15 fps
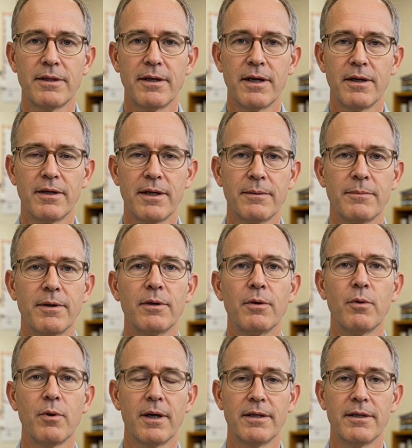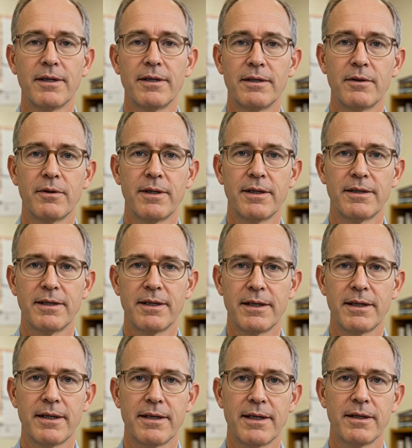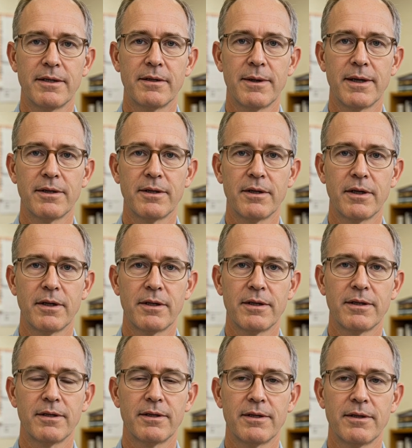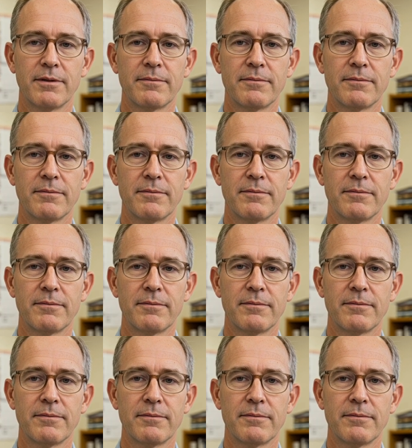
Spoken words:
dollar had been quietly strengthening against major currencies.